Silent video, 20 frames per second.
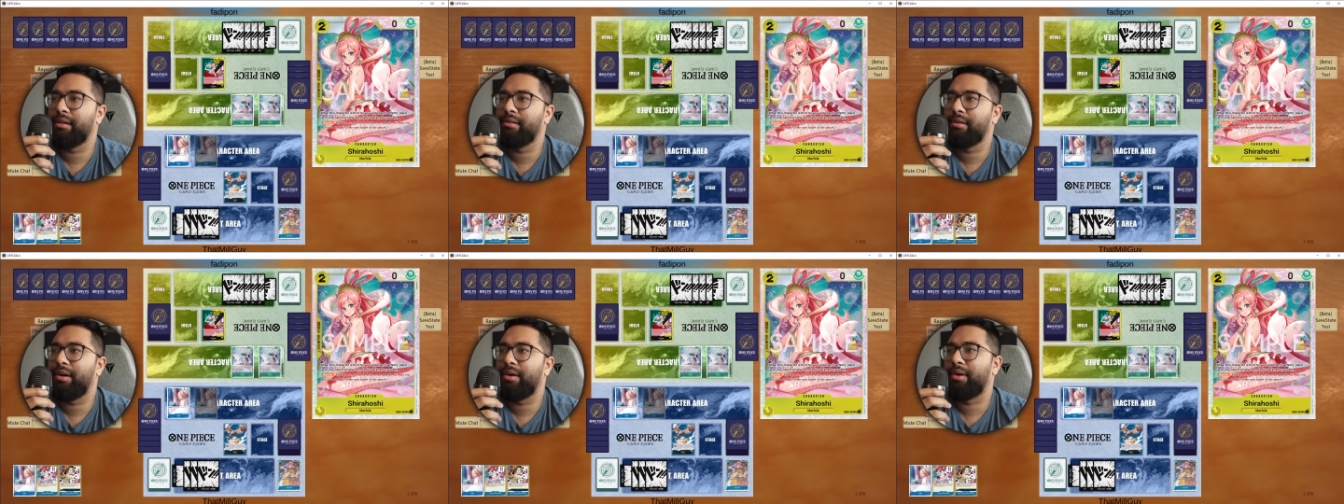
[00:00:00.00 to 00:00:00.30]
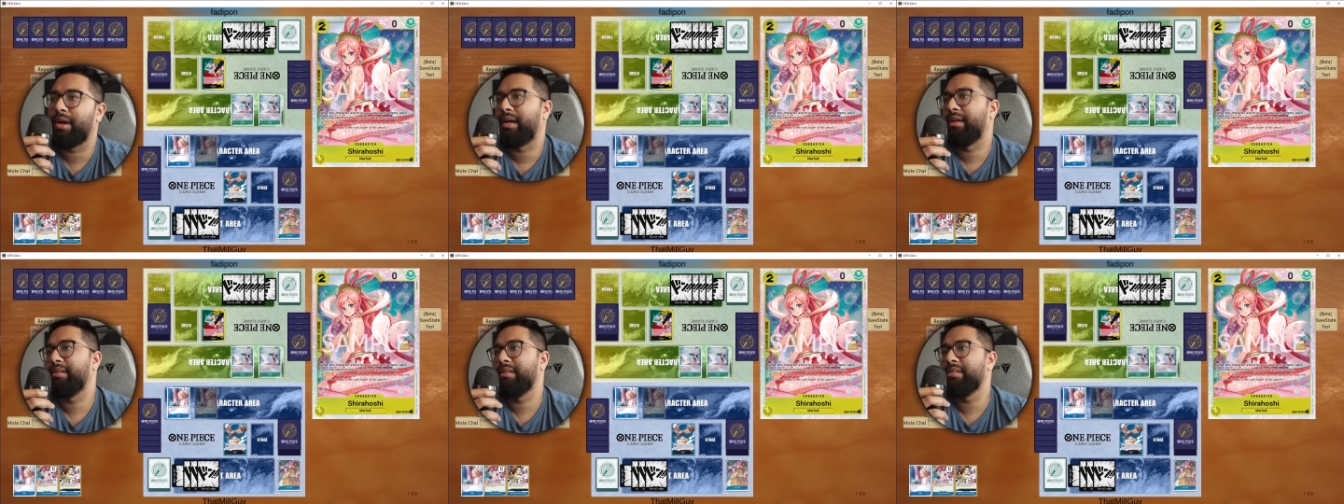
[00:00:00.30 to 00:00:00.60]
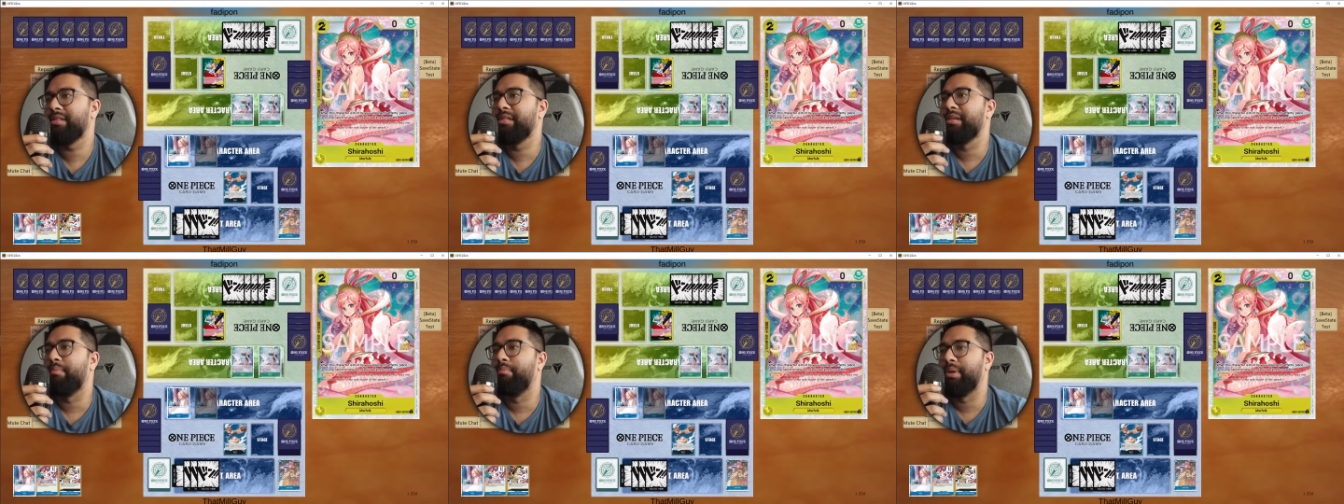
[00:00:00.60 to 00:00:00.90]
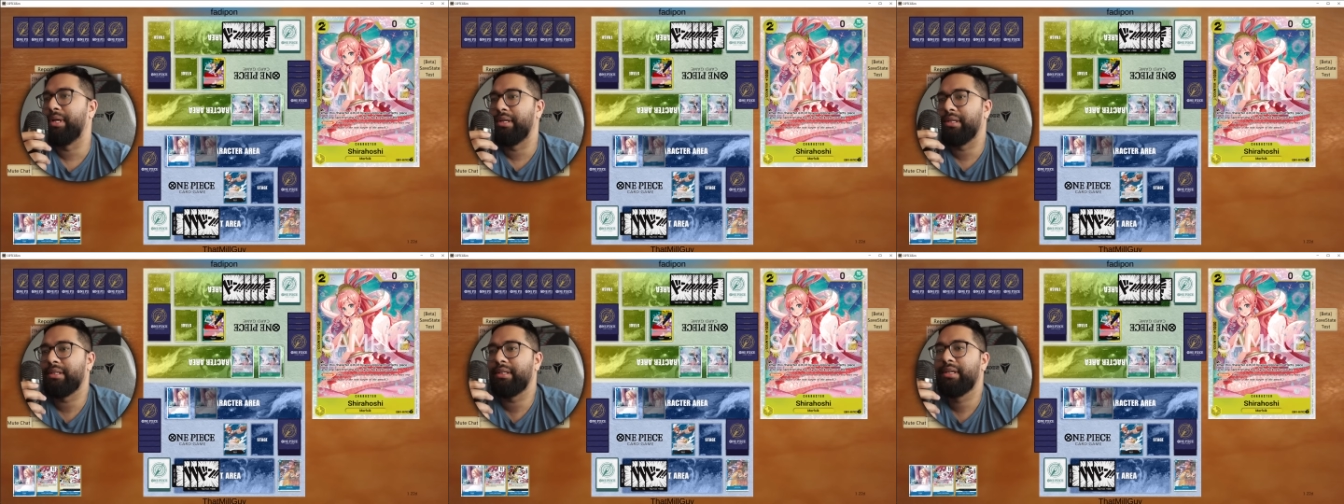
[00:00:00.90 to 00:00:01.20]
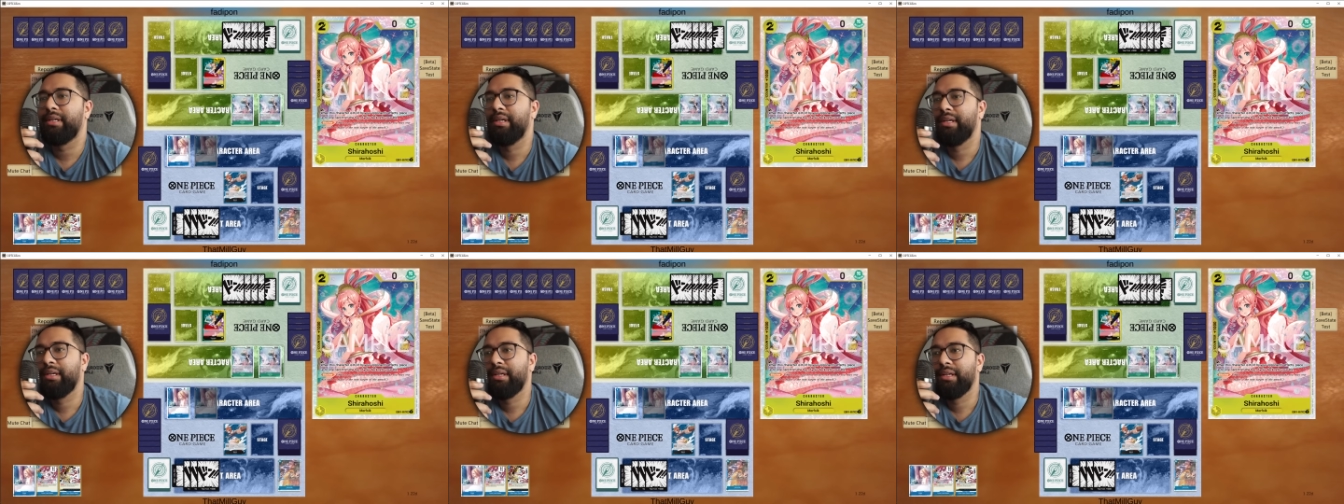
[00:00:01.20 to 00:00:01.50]
okay, this is a build.
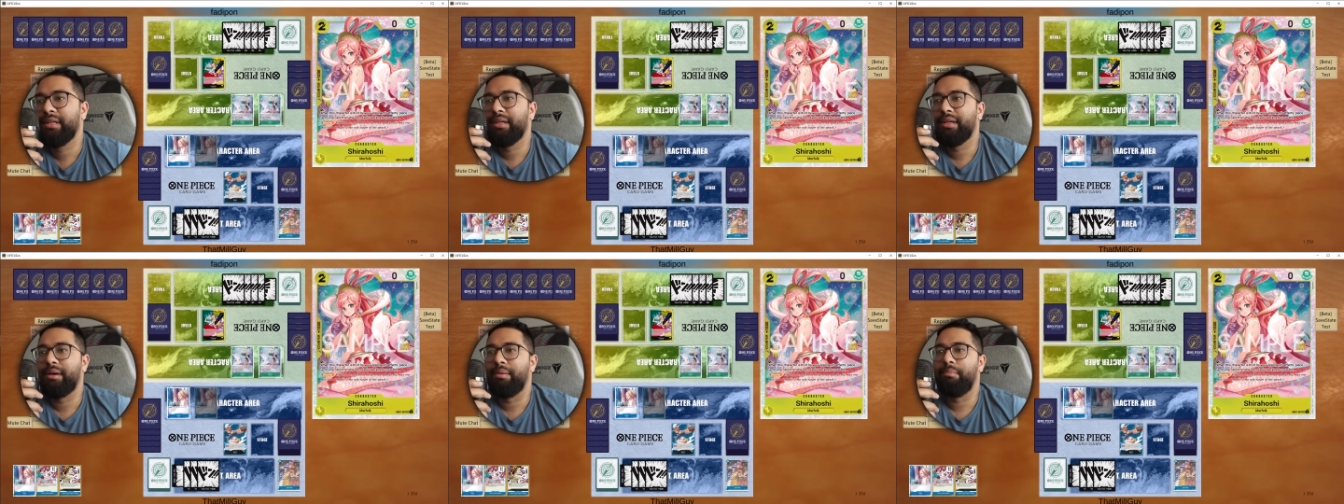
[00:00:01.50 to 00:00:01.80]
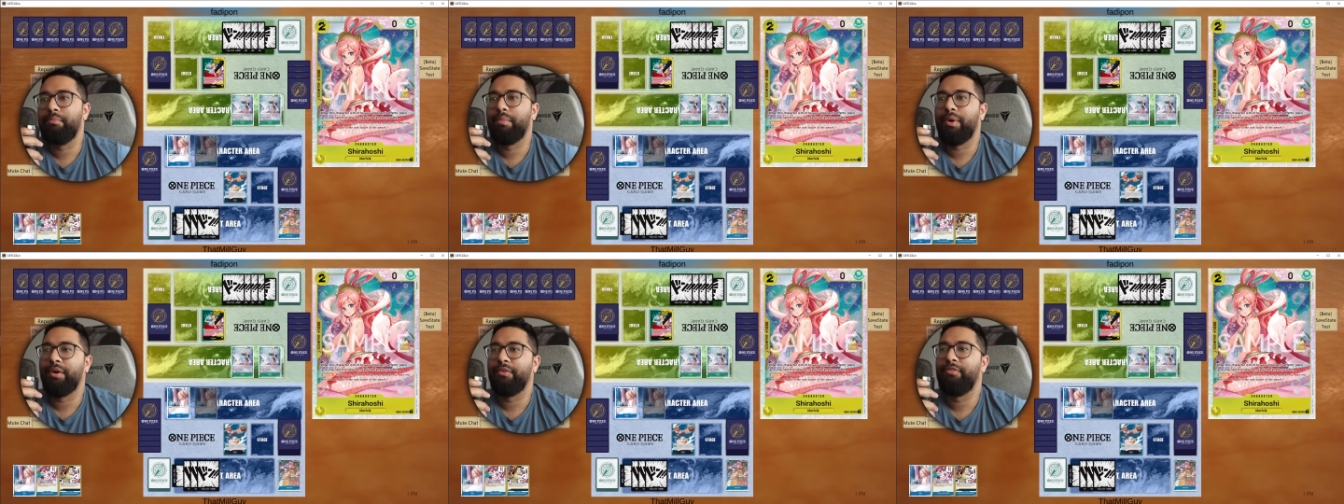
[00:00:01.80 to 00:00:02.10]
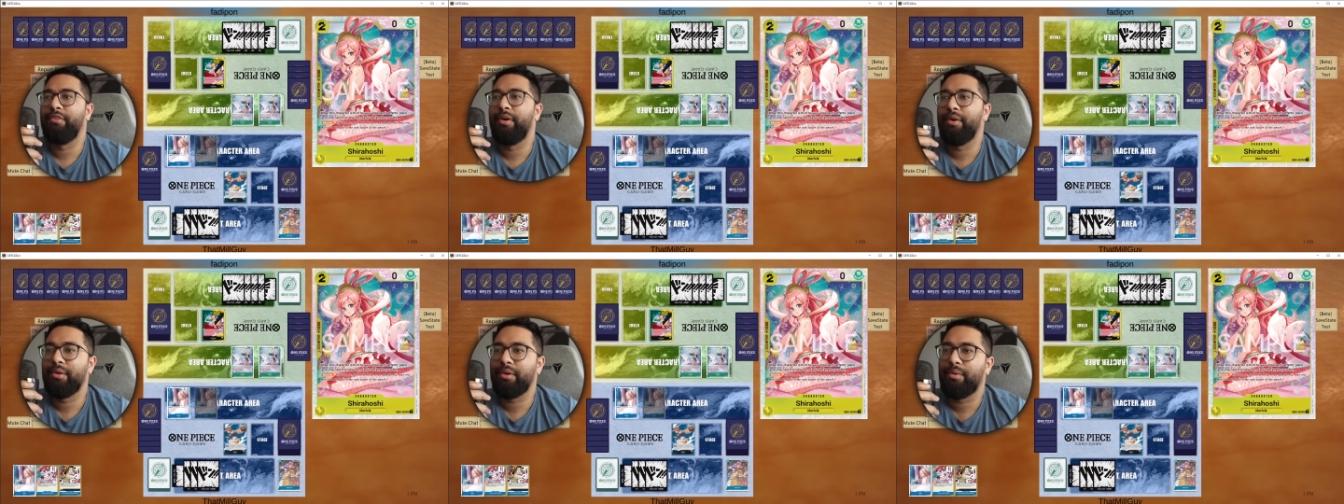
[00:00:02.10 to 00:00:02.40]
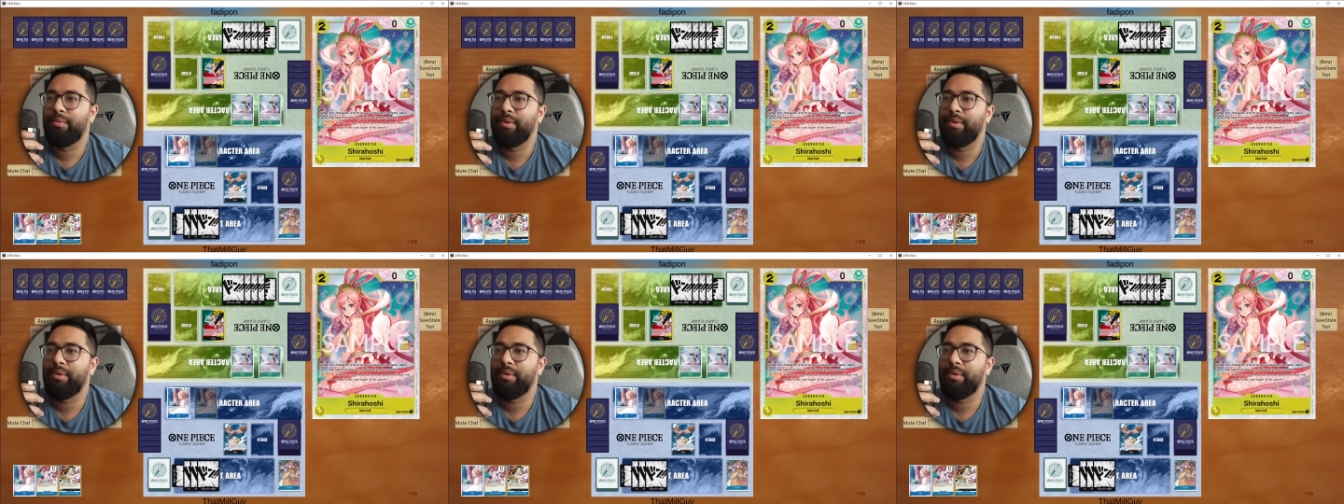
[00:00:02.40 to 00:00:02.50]
Merfolk.